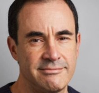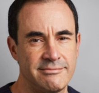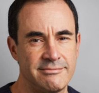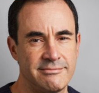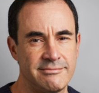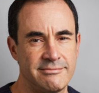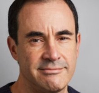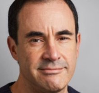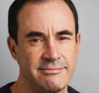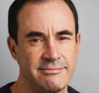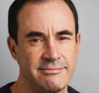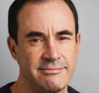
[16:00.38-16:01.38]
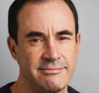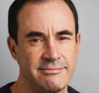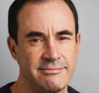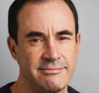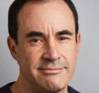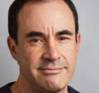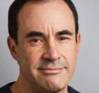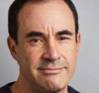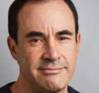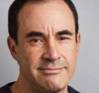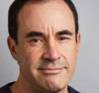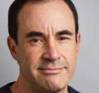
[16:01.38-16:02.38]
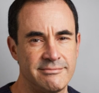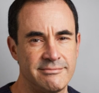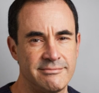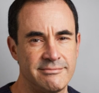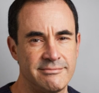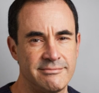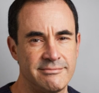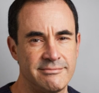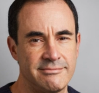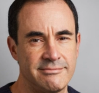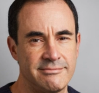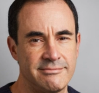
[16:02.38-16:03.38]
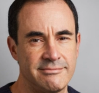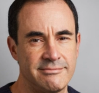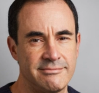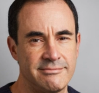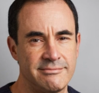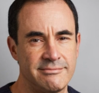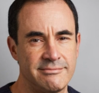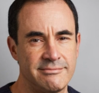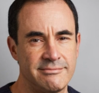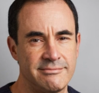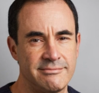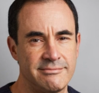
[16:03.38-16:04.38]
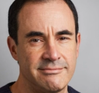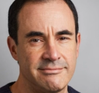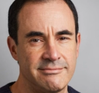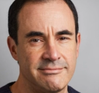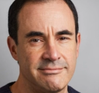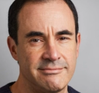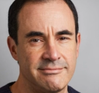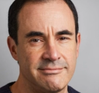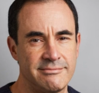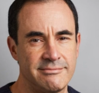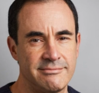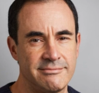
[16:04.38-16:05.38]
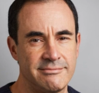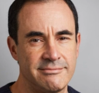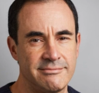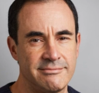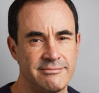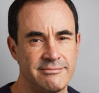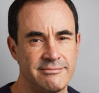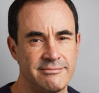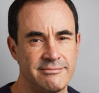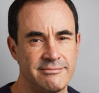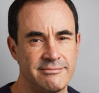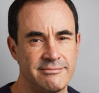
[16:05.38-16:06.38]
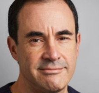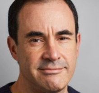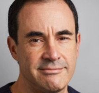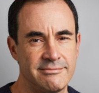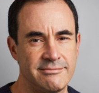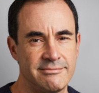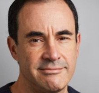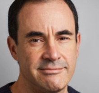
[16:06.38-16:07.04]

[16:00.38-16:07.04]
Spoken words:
[no speech]